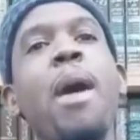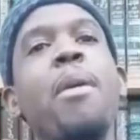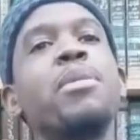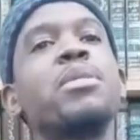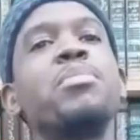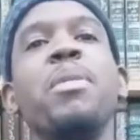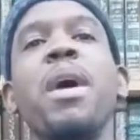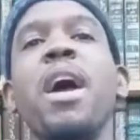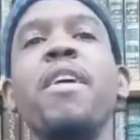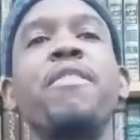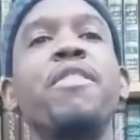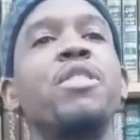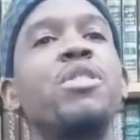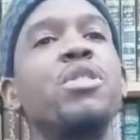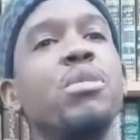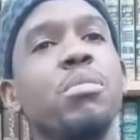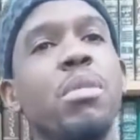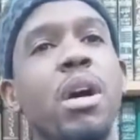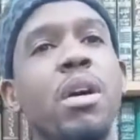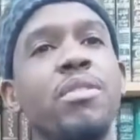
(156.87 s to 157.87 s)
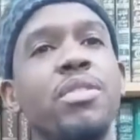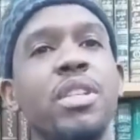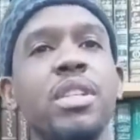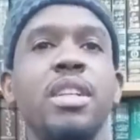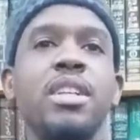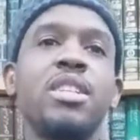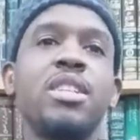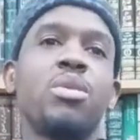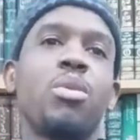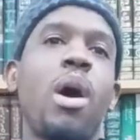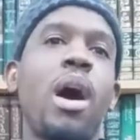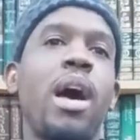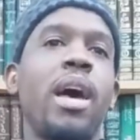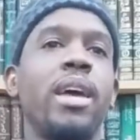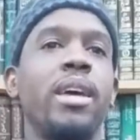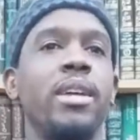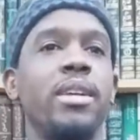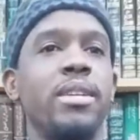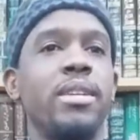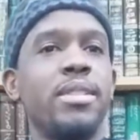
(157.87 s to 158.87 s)
I was married for 2 months, and this is
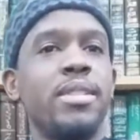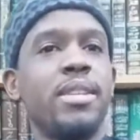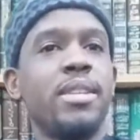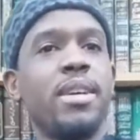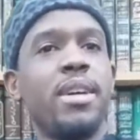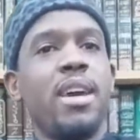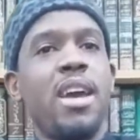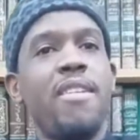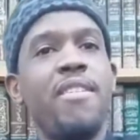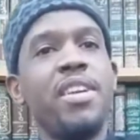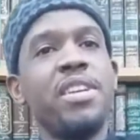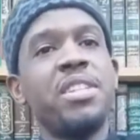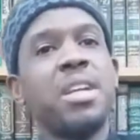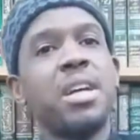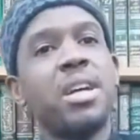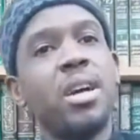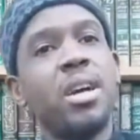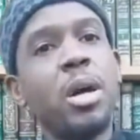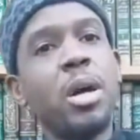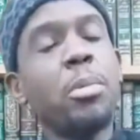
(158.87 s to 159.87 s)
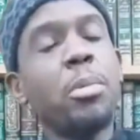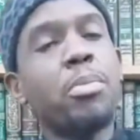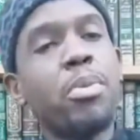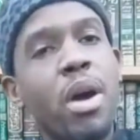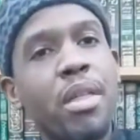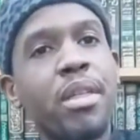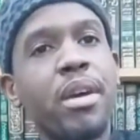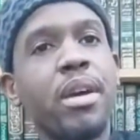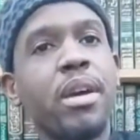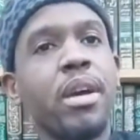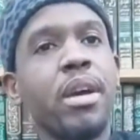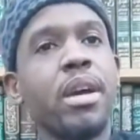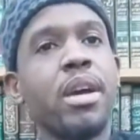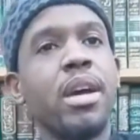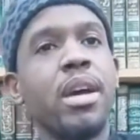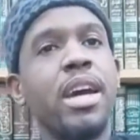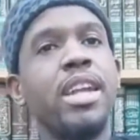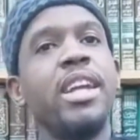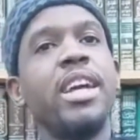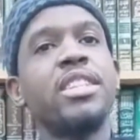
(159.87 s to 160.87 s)
why. If he's a good brother
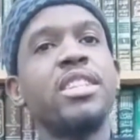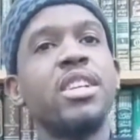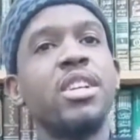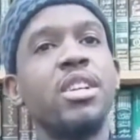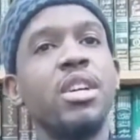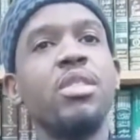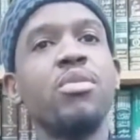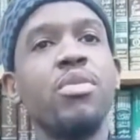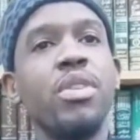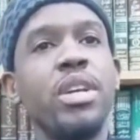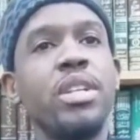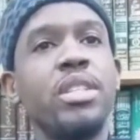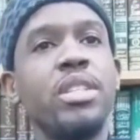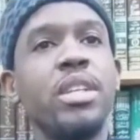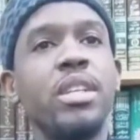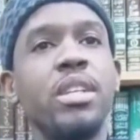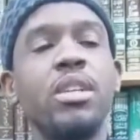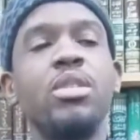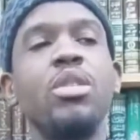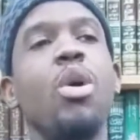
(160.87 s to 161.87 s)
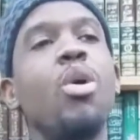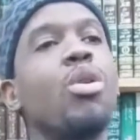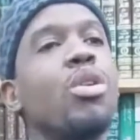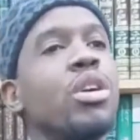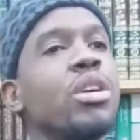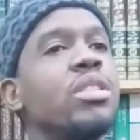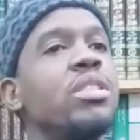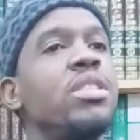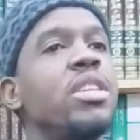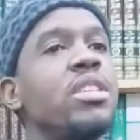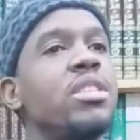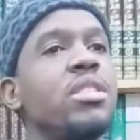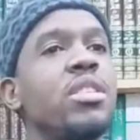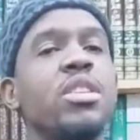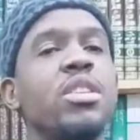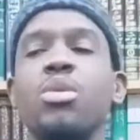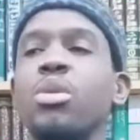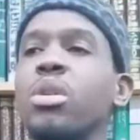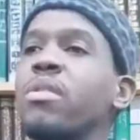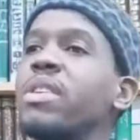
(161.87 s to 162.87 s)
and he has a good reason, no good sister
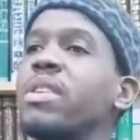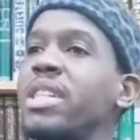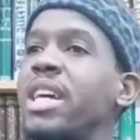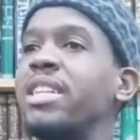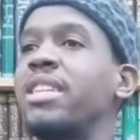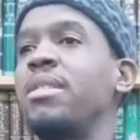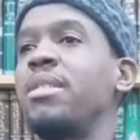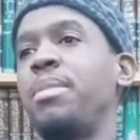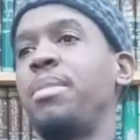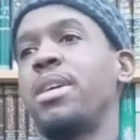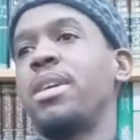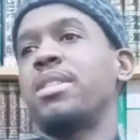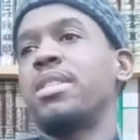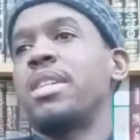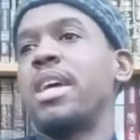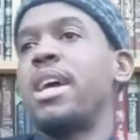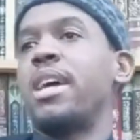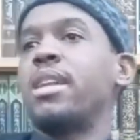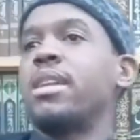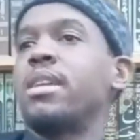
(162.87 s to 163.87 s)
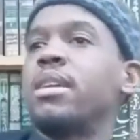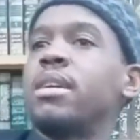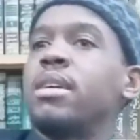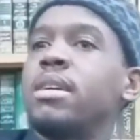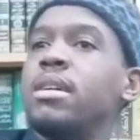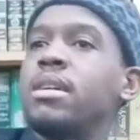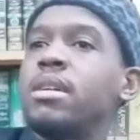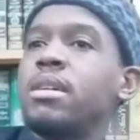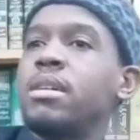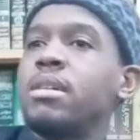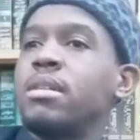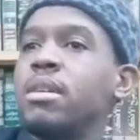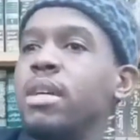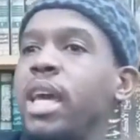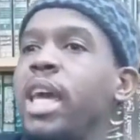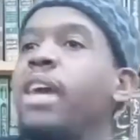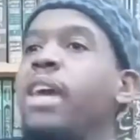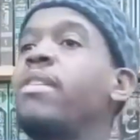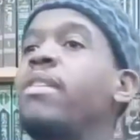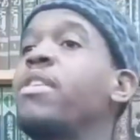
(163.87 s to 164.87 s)
is going to reject him because of that.
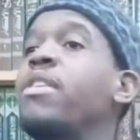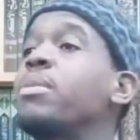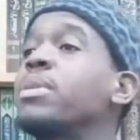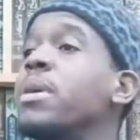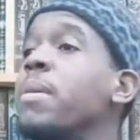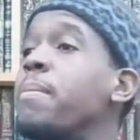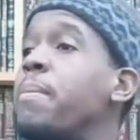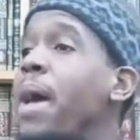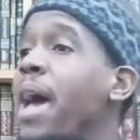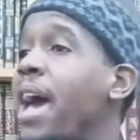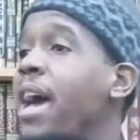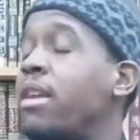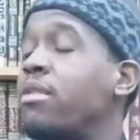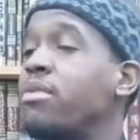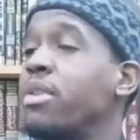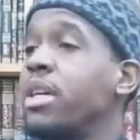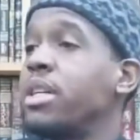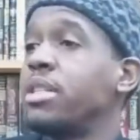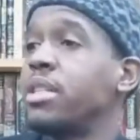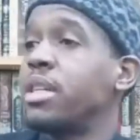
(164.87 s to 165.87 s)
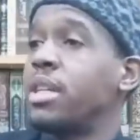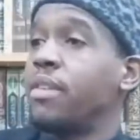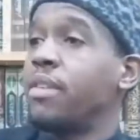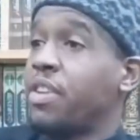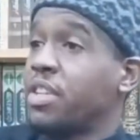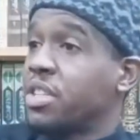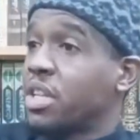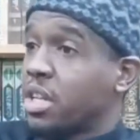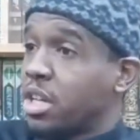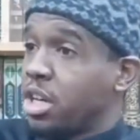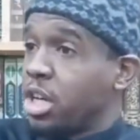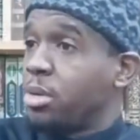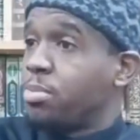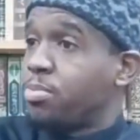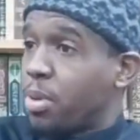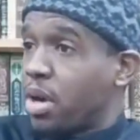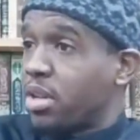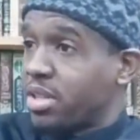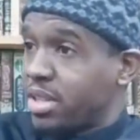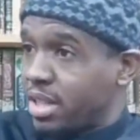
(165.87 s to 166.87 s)
Even if it was a bad reason, if he's a
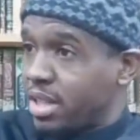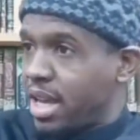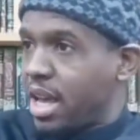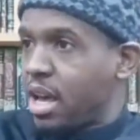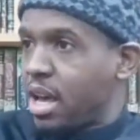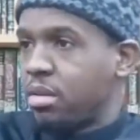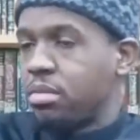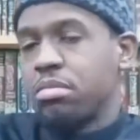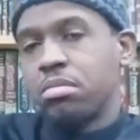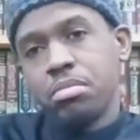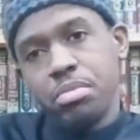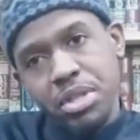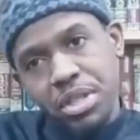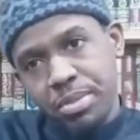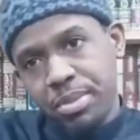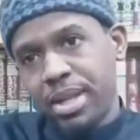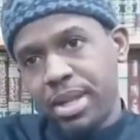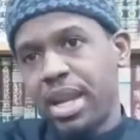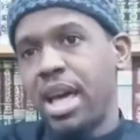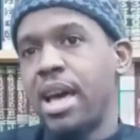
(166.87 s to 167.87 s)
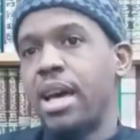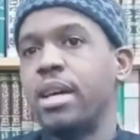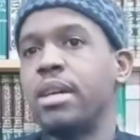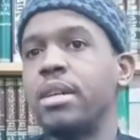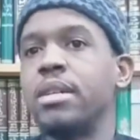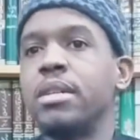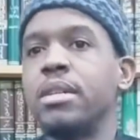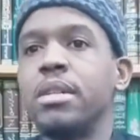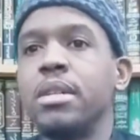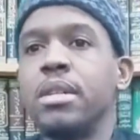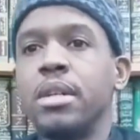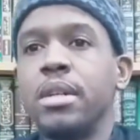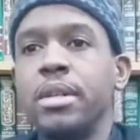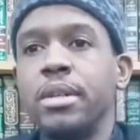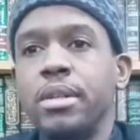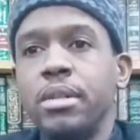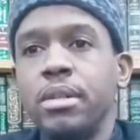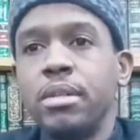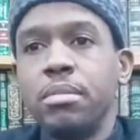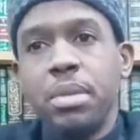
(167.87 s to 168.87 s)
good person now, bismillah.
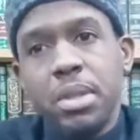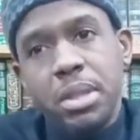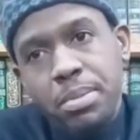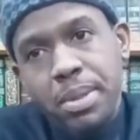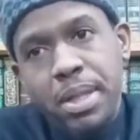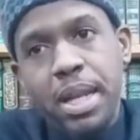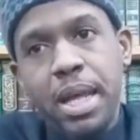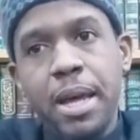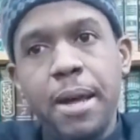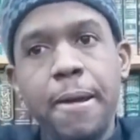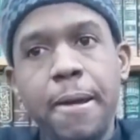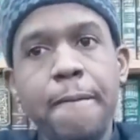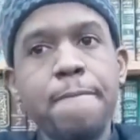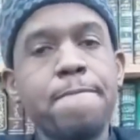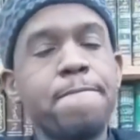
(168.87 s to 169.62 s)
Bismillah.